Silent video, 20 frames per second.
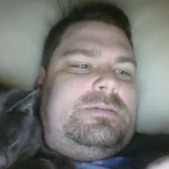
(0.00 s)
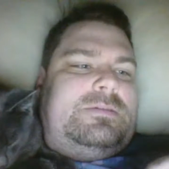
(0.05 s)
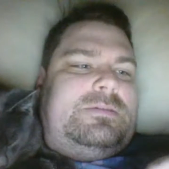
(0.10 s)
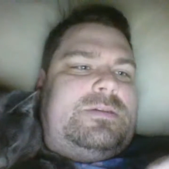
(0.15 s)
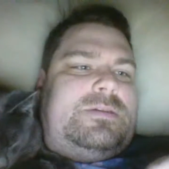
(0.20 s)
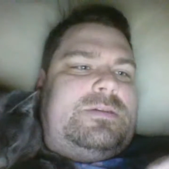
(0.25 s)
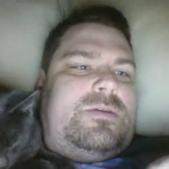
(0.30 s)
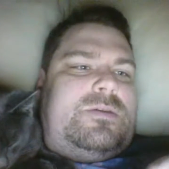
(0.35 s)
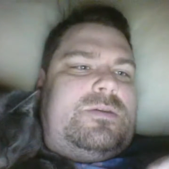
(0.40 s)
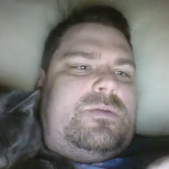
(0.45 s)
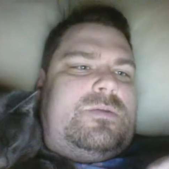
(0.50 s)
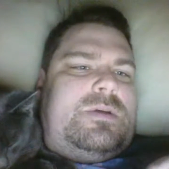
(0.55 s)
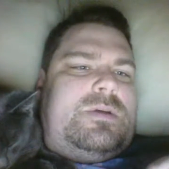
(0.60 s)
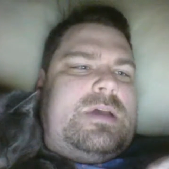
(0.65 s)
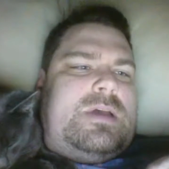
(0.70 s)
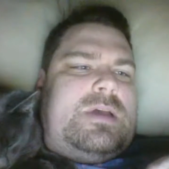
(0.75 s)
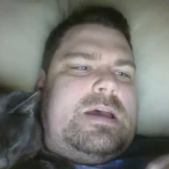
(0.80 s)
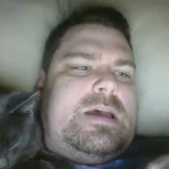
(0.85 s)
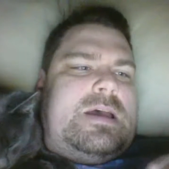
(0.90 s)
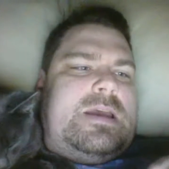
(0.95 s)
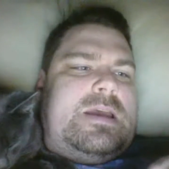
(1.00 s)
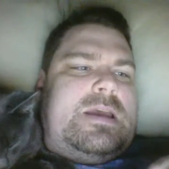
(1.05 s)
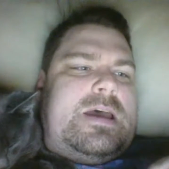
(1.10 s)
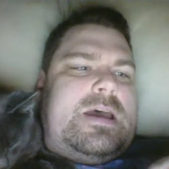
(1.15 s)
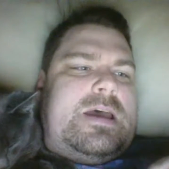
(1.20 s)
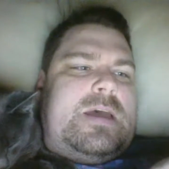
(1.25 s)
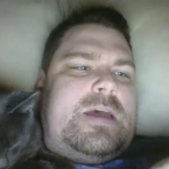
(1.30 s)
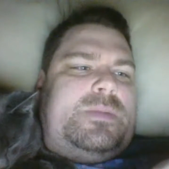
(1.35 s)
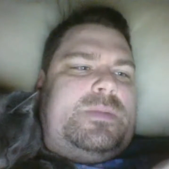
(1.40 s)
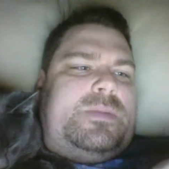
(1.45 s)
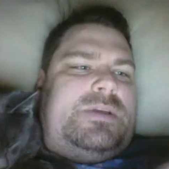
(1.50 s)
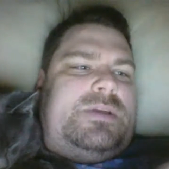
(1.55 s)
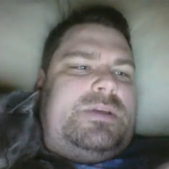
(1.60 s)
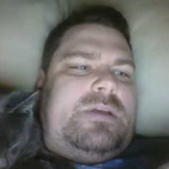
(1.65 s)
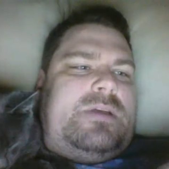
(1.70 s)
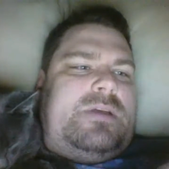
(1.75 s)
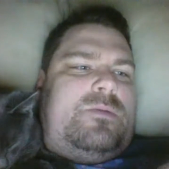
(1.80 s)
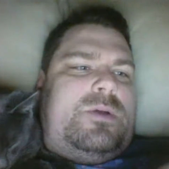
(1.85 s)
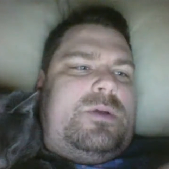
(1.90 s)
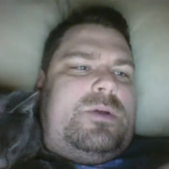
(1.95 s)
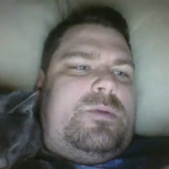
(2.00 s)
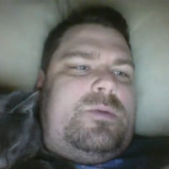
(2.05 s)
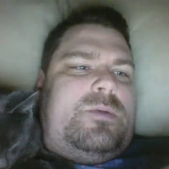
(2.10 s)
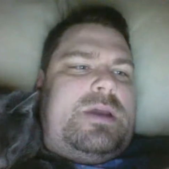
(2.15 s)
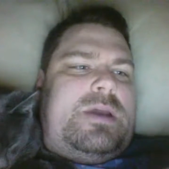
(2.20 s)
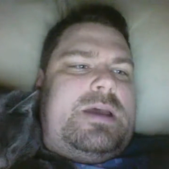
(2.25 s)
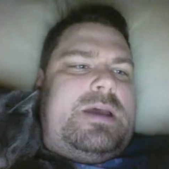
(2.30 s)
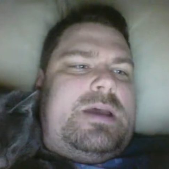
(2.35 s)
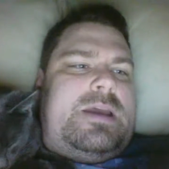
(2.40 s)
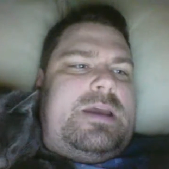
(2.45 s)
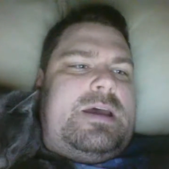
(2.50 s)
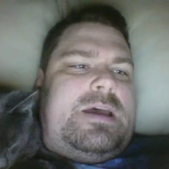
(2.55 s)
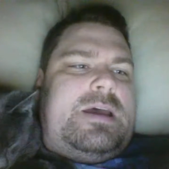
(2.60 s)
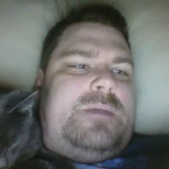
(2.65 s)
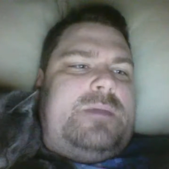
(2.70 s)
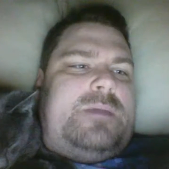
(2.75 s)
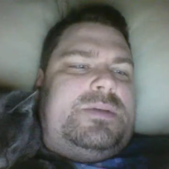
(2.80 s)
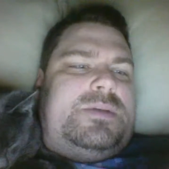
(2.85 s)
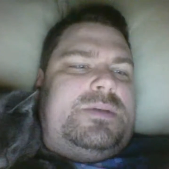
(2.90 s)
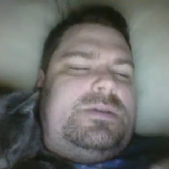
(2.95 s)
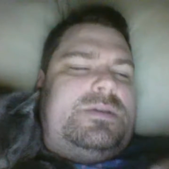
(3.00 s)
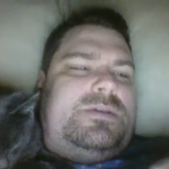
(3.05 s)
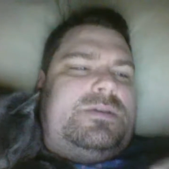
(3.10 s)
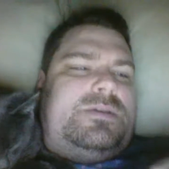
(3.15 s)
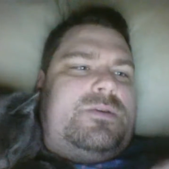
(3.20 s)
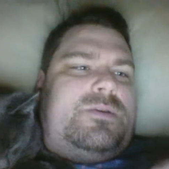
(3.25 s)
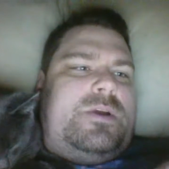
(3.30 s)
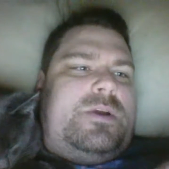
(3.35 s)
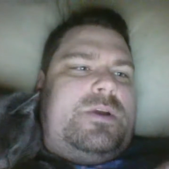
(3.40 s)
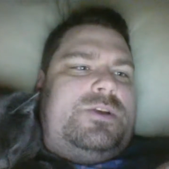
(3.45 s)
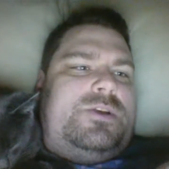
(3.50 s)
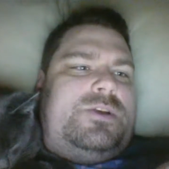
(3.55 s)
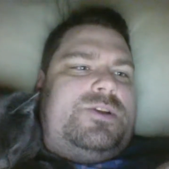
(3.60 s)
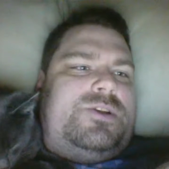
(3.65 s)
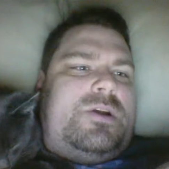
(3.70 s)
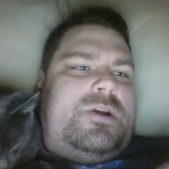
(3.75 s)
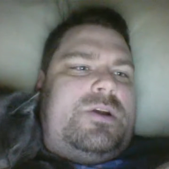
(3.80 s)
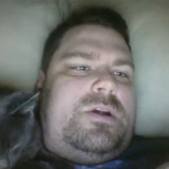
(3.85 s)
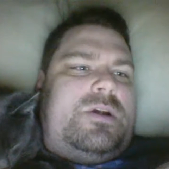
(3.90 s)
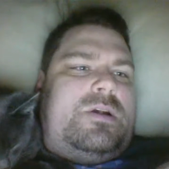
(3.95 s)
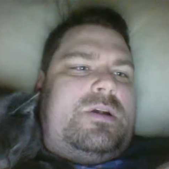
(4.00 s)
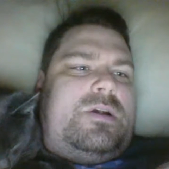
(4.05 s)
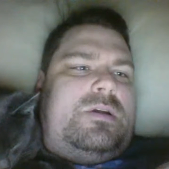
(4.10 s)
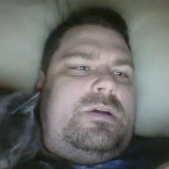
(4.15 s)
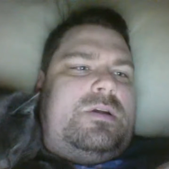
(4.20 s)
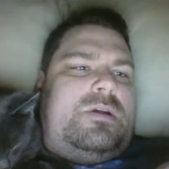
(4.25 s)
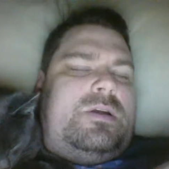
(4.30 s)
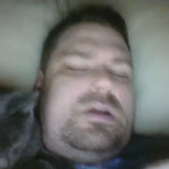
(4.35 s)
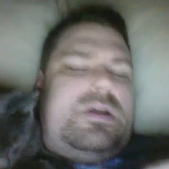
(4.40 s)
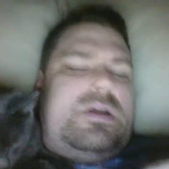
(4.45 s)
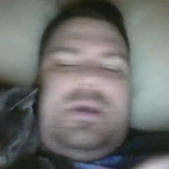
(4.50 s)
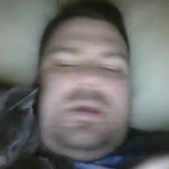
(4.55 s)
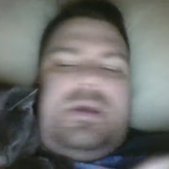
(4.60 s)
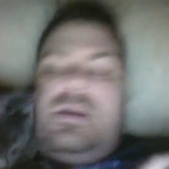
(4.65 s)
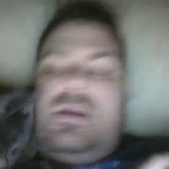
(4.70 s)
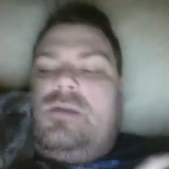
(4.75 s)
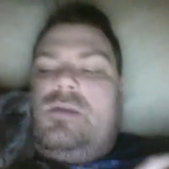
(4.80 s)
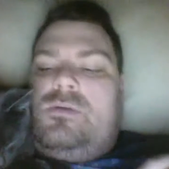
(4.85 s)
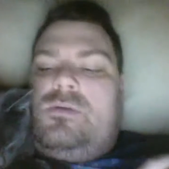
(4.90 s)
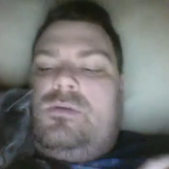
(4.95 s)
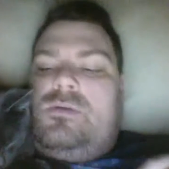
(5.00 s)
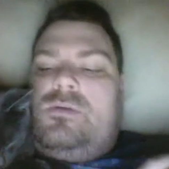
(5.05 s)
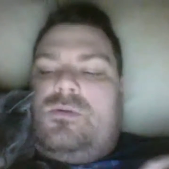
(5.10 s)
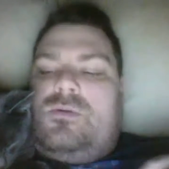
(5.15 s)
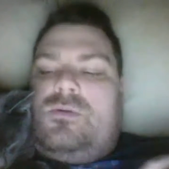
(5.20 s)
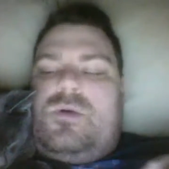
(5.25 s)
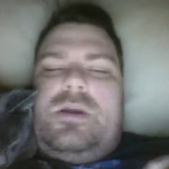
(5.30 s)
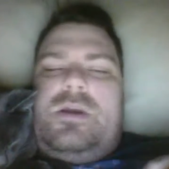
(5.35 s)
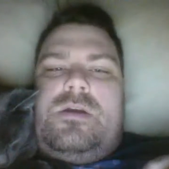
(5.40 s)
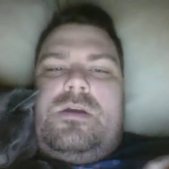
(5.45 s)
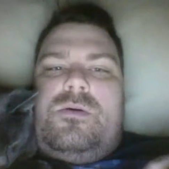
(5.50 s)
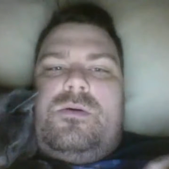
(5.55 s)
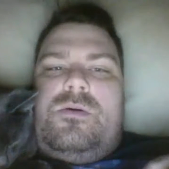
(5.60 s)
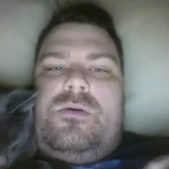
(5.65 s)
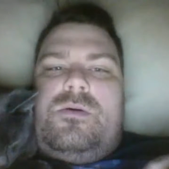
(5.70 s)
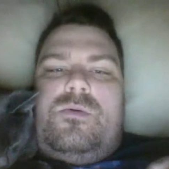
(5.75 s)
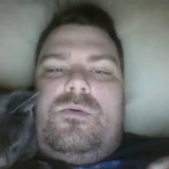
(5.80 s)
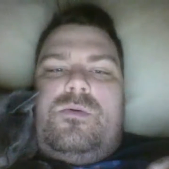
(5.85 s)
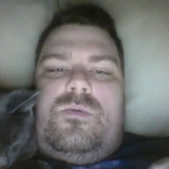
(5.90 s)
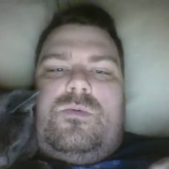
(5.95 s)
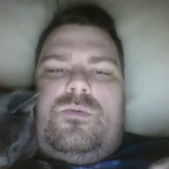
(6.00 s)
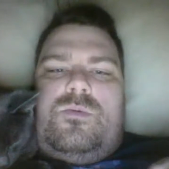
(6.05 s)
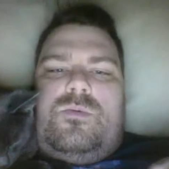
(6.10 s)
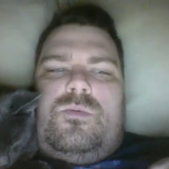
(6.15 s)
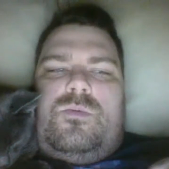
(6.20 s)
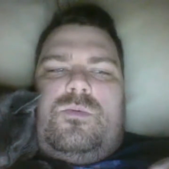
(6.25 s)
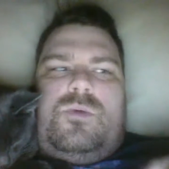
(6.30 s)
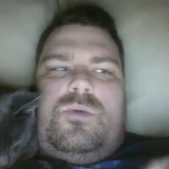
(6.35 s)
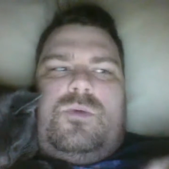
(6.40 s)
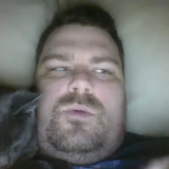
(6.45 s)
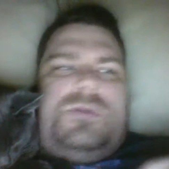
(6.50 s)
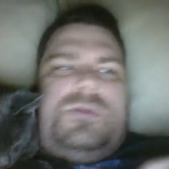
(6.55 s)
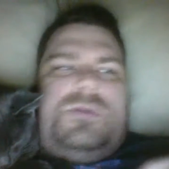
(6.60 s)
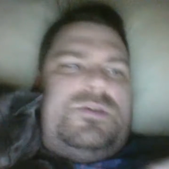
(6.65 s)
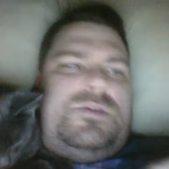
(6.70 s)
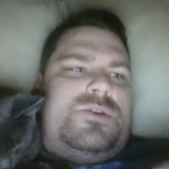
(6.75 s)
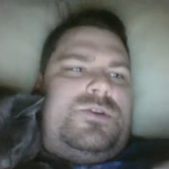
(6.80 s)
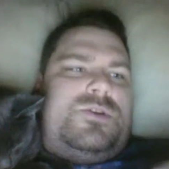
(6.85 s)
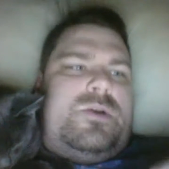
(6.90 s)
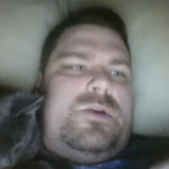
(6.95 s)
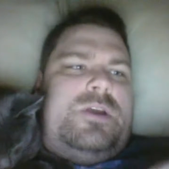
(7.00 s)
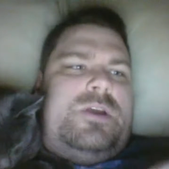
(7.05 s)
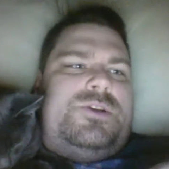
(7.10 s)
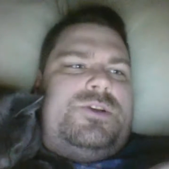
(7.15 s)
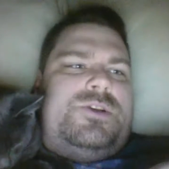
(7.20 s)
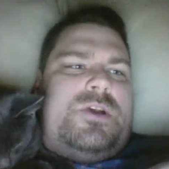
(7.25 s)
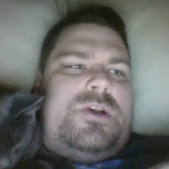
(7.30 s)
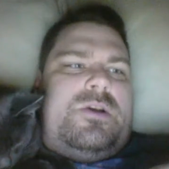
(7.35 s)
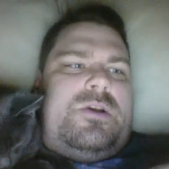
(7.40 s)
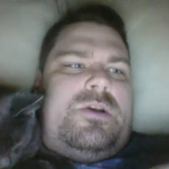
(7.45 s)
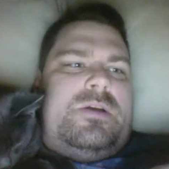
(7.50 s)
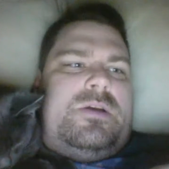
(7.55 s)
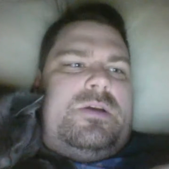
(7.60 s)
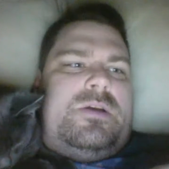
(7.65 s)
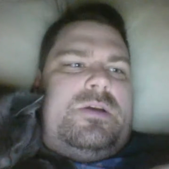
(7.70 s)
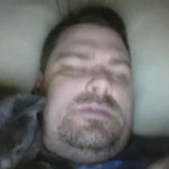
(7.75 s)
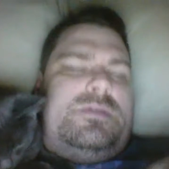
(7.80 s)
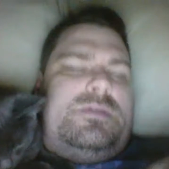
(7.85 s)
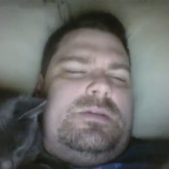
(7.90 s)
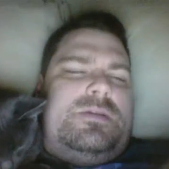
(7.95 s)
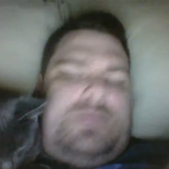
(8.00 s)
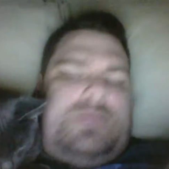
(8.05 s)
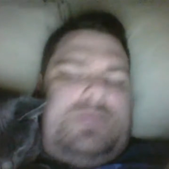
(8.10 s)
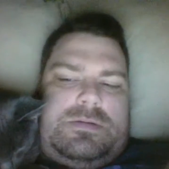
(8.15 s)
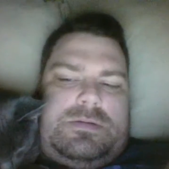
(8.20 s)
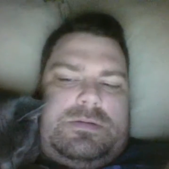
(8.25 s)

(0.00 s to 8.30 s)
So add apps. I don't really want to add apps. Screen share. I don't quite know what the screen share is.